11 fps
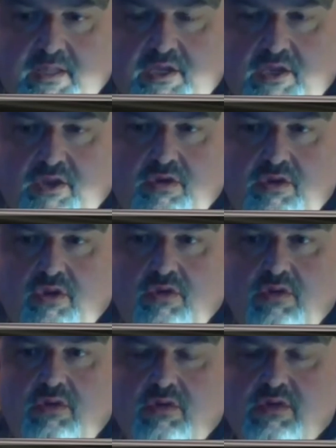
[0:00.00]

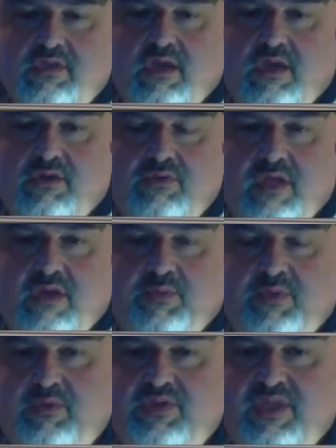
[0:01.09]
you can talk to a lot of
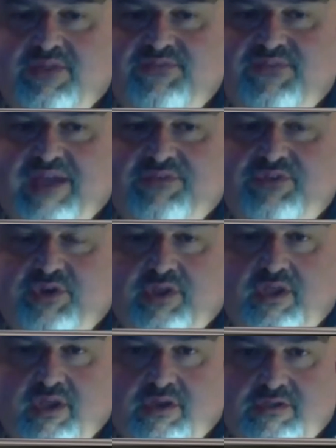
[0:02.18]
people. You take 5
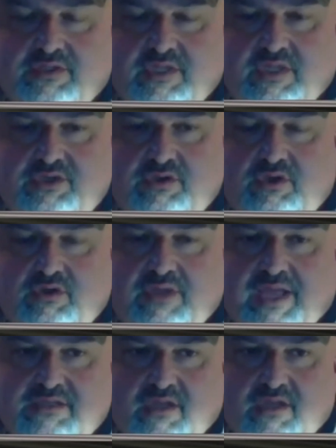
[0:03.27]
turkey hunters that you
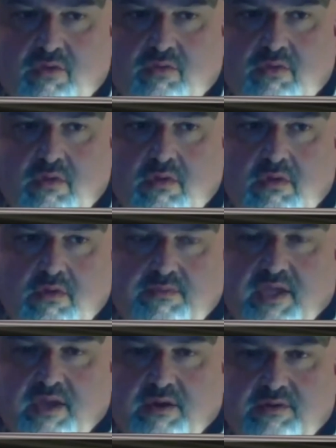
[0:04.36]
guys know
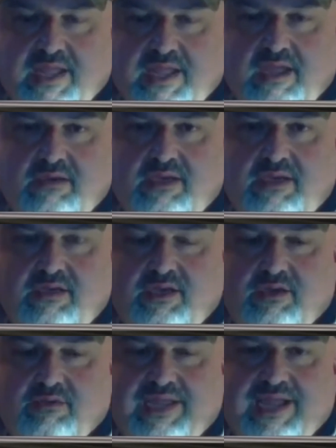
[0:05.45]
that are
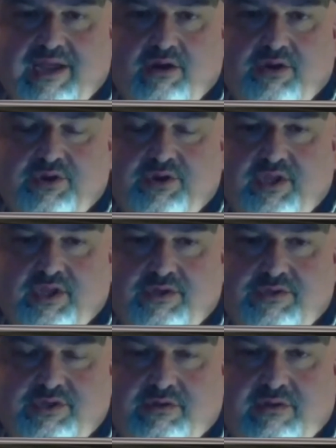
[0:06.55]
diehard turkey
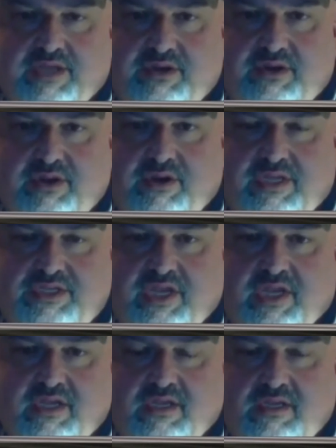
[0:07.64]
hunters that are out there and they
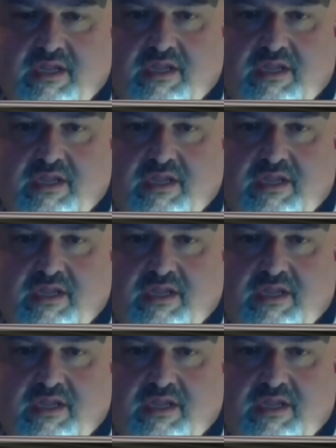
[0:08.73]
check and